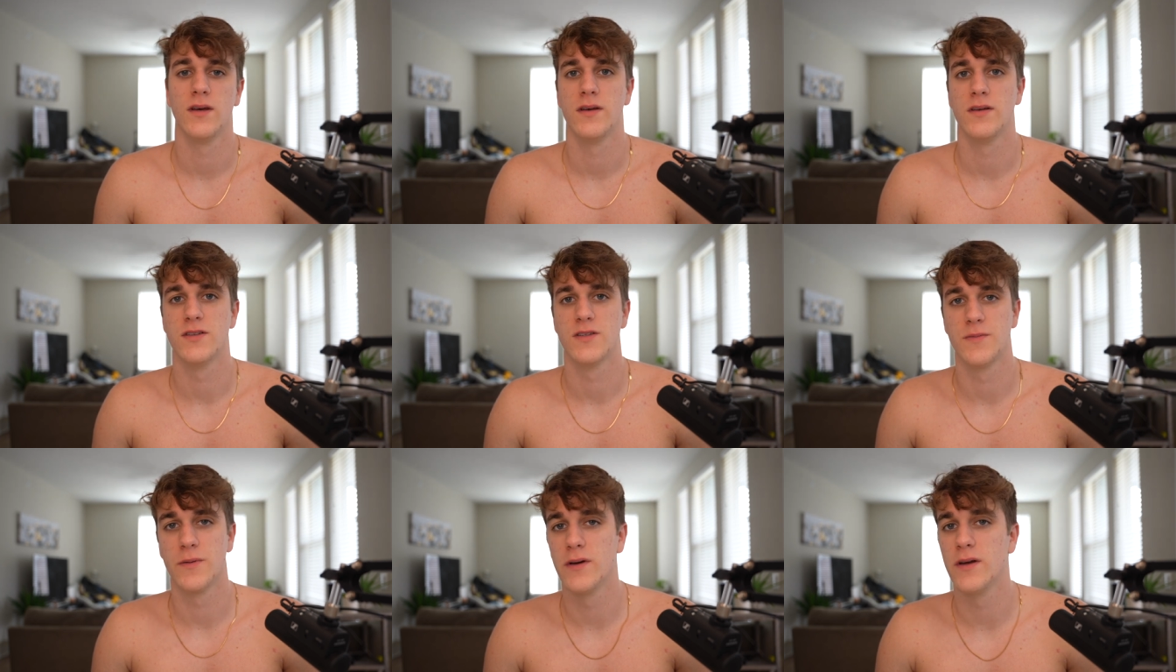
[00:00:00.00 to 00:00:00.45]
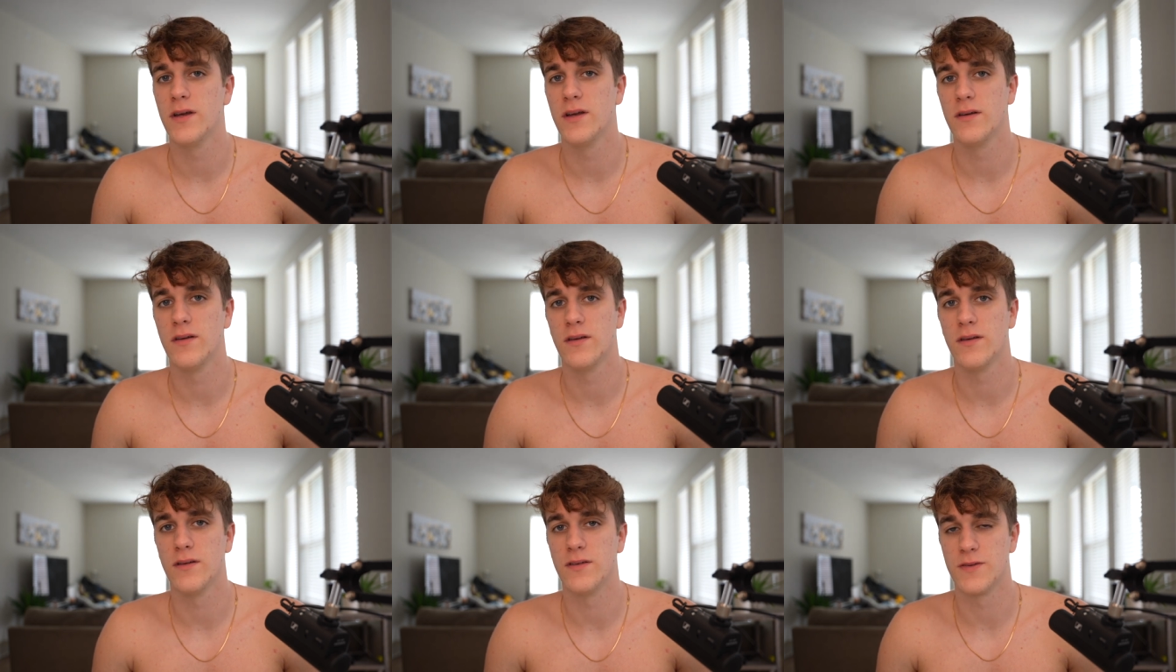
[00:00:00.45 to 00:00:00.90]
It's
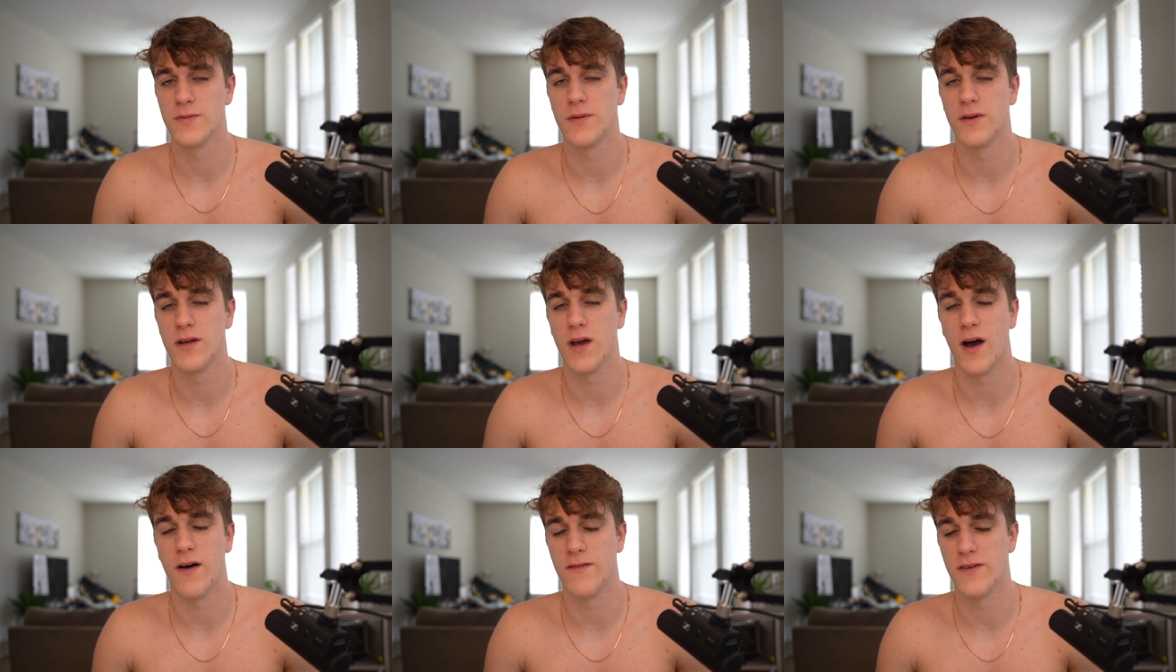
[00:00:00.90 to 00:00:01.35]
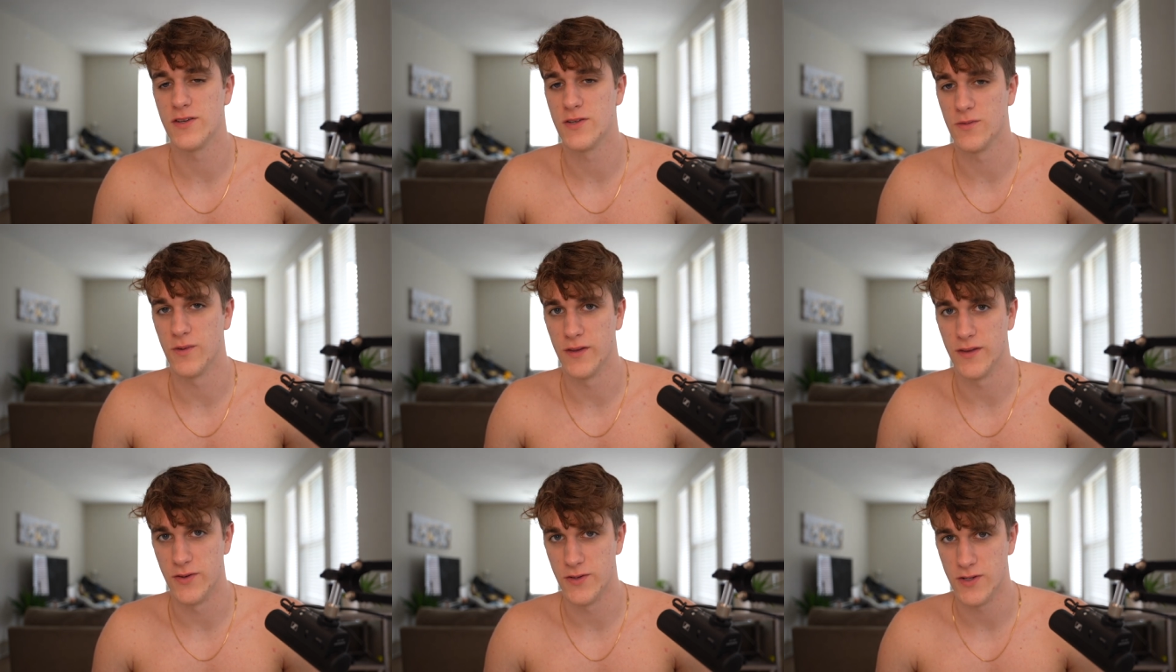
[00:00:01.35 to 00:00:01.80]
pretty obvious
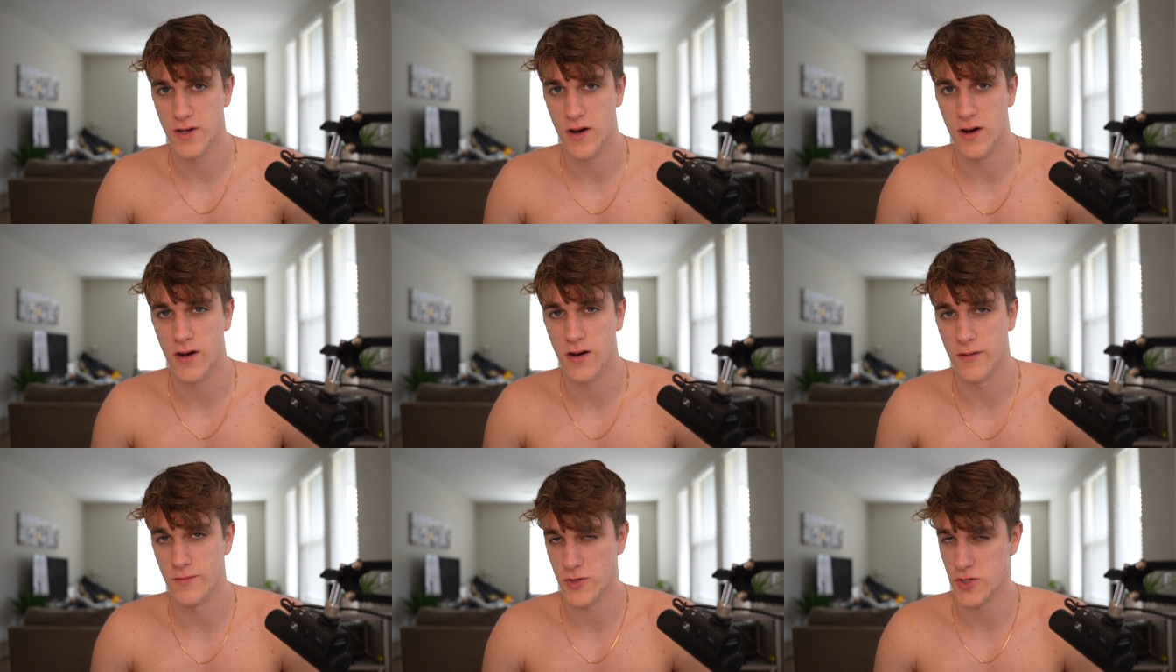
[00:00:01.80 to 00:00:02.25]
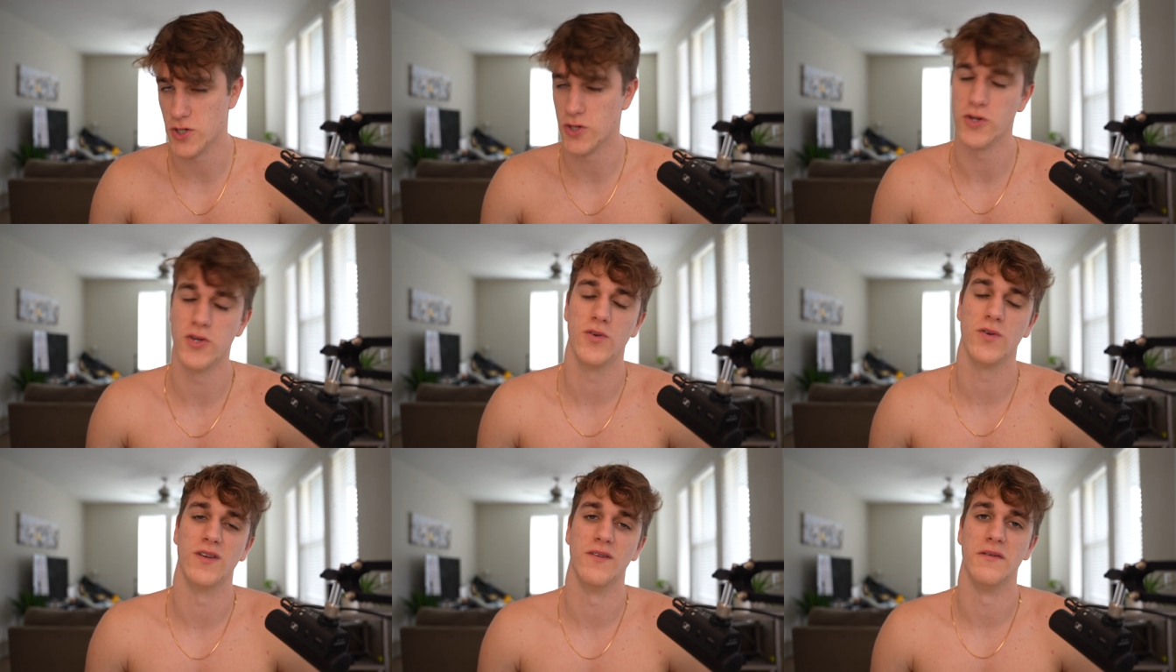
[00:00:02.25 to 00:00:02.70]
what those are. I'm sure
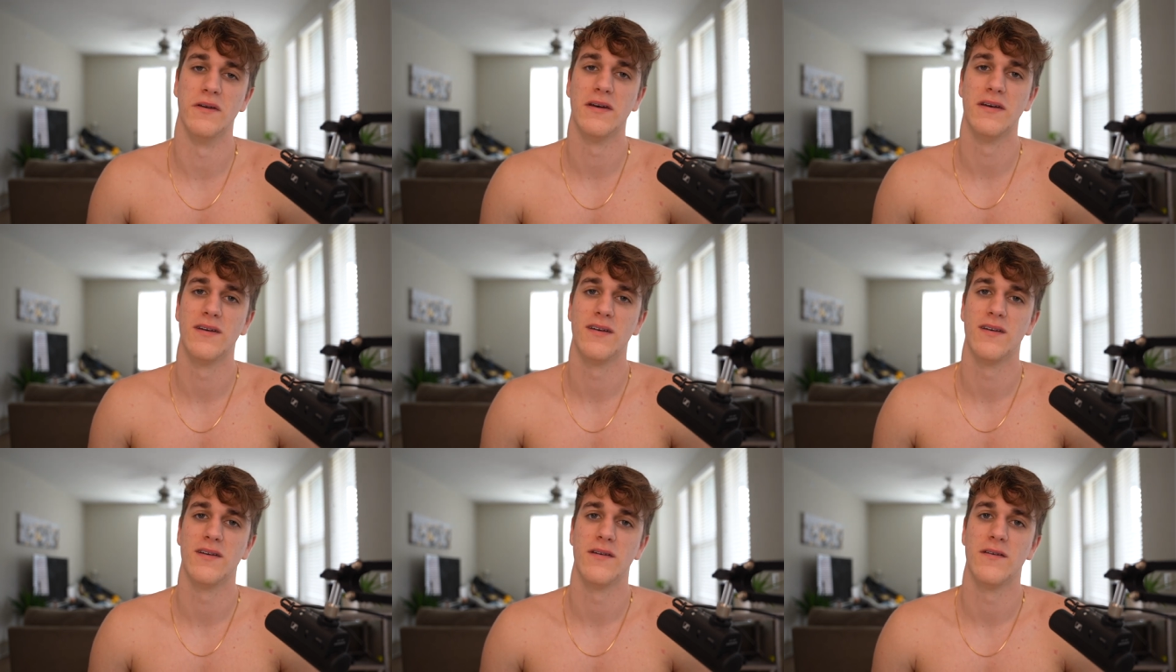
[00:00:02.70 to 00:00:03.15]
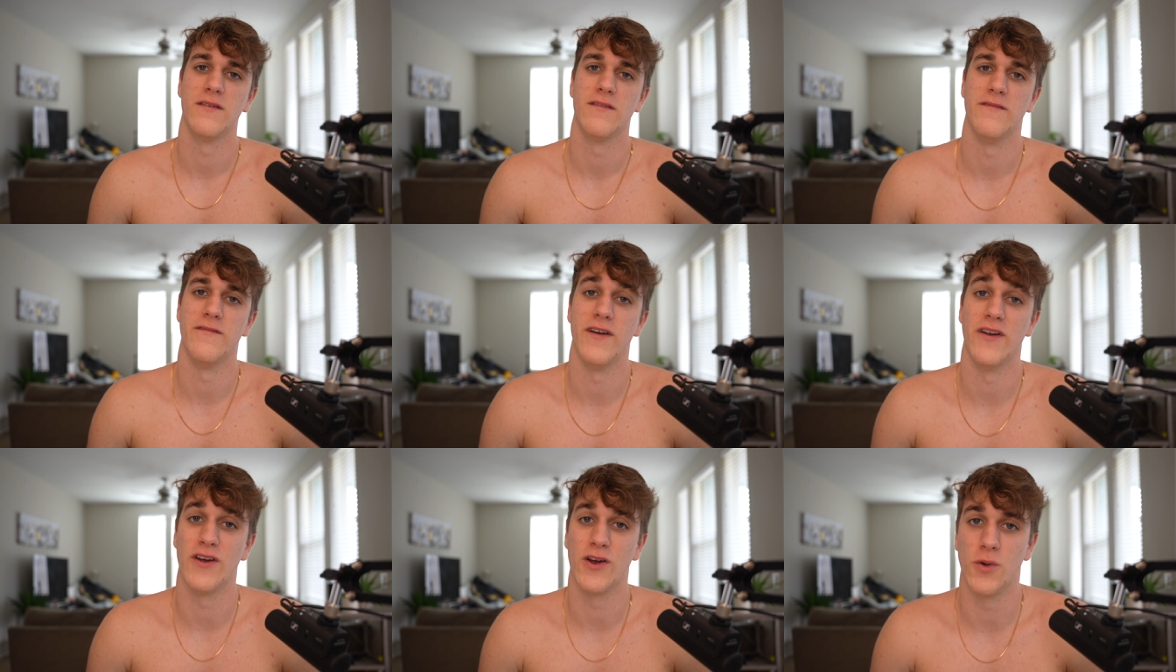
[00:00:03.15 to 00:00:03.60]
you can
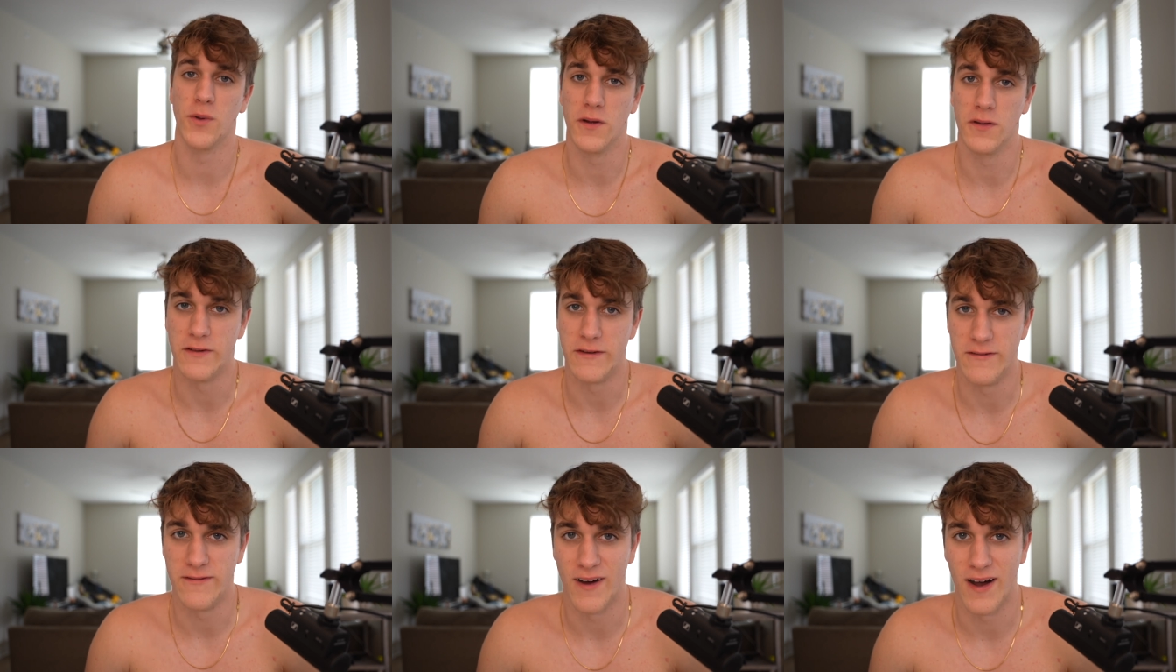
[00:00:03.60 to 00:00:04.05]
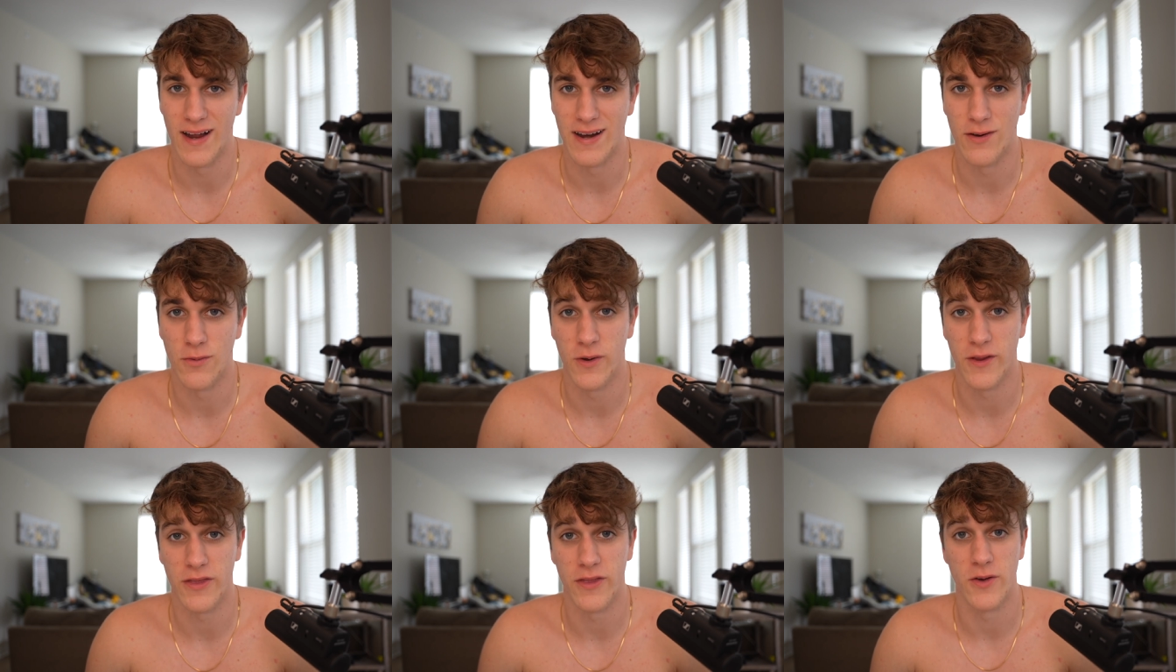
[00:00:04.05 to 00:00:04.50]
very quickly find
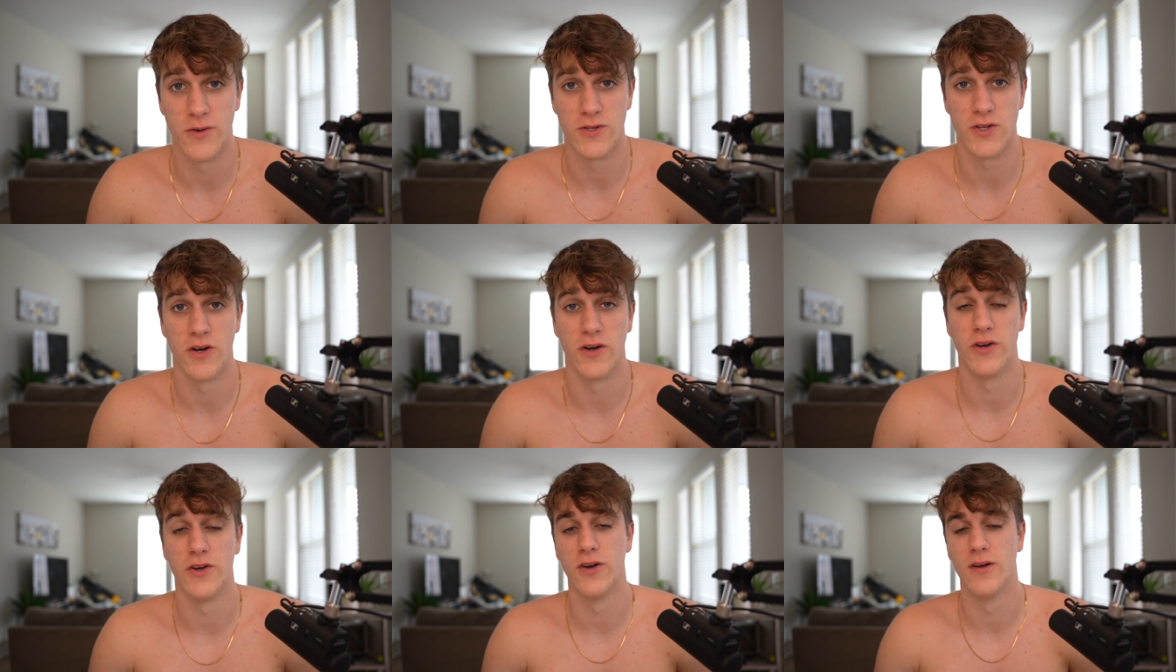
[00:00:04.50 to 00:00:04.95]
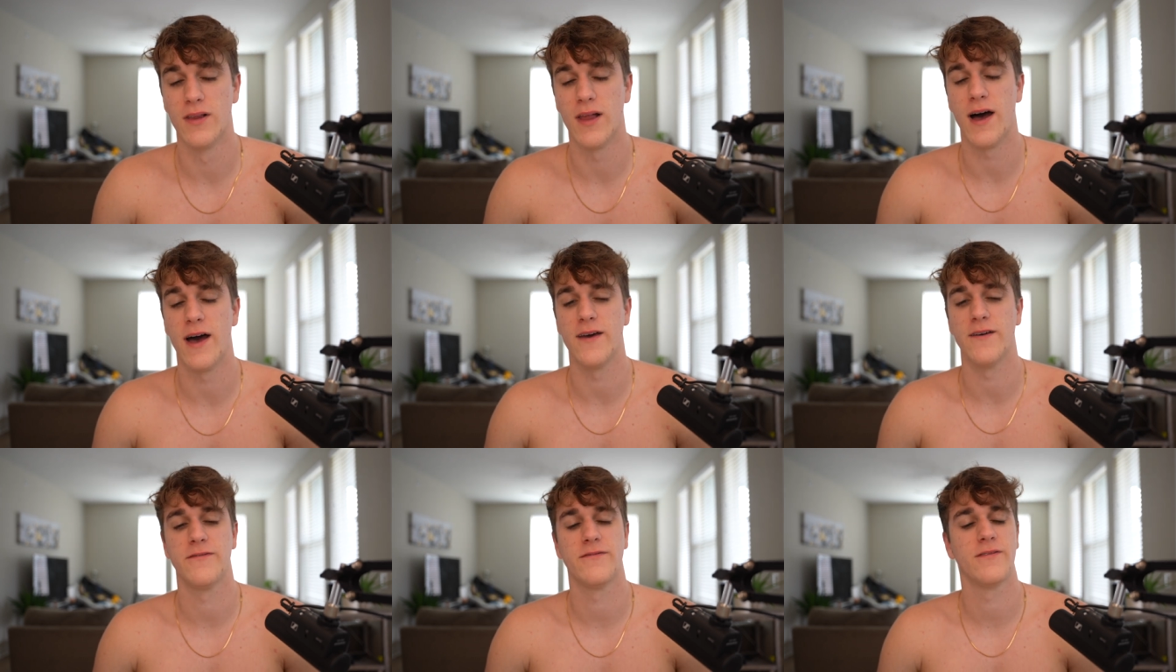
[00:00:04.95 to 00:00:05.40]
what those are in your
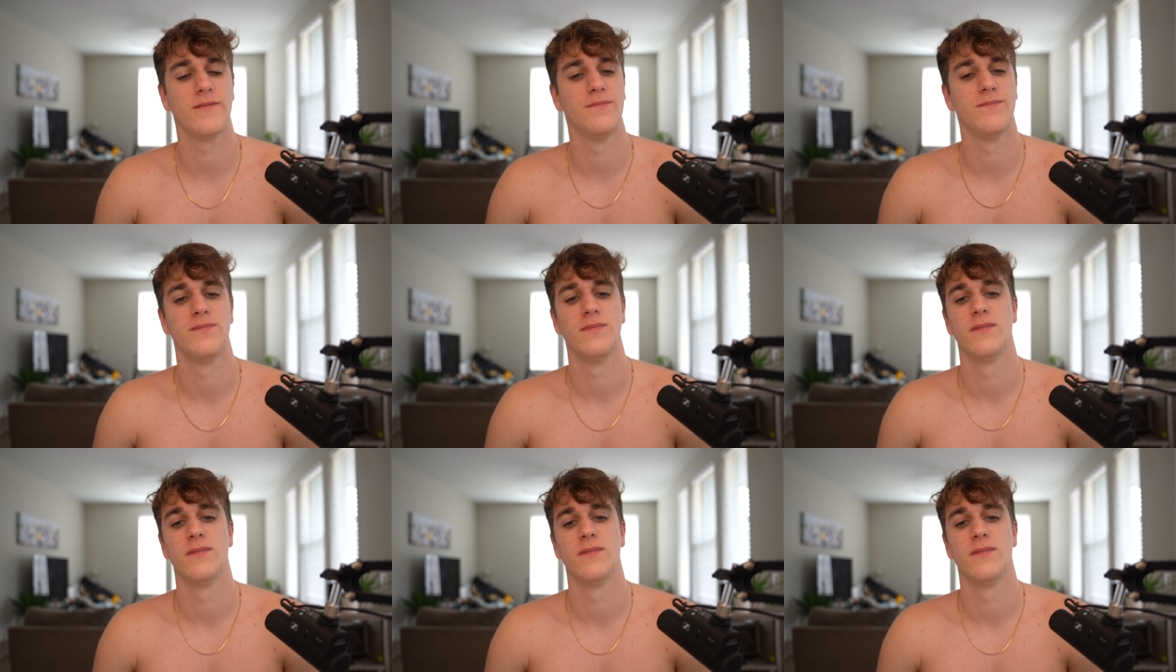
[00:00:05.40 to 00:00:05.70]
life.